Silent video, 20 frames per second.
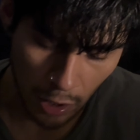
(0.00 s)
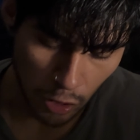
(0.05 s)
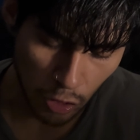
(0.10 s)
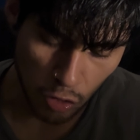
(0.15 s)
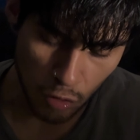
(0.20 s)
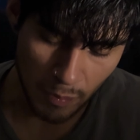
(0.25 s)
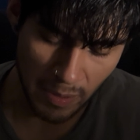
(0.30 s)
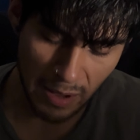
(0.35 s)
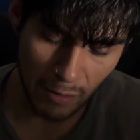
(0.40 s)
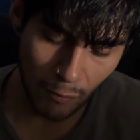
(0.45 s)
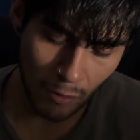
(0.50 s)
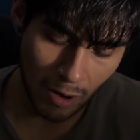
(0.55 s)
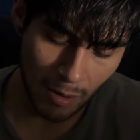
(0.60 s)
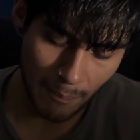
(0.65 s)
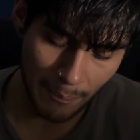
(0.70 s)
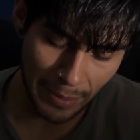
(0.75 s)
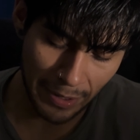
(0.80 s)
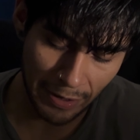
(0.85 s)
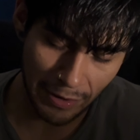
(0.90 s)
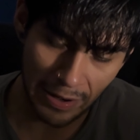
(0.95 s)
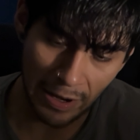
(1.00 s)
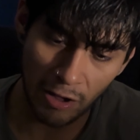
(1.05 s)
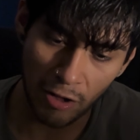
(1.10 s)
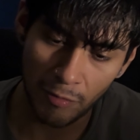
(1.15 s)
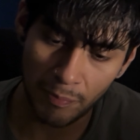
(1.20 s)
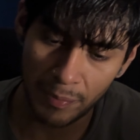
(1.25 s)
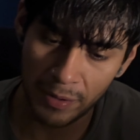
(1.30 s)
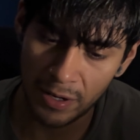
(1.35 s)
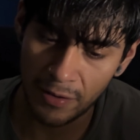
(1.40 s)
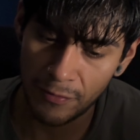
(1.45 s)
You may want better
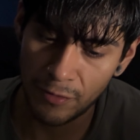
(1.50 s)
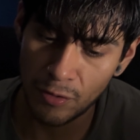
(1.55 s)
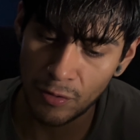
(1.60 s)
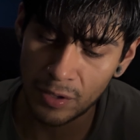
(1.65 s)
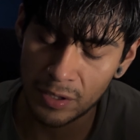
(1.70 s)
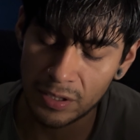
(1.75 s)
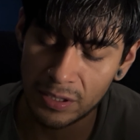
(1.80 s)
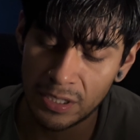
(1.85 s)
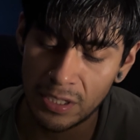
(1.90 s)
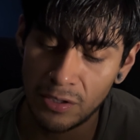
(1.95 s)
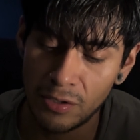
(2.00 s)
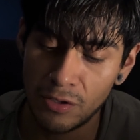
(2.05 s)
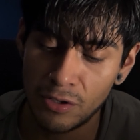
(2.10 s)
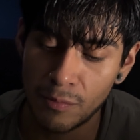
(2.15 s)
health, but if you continue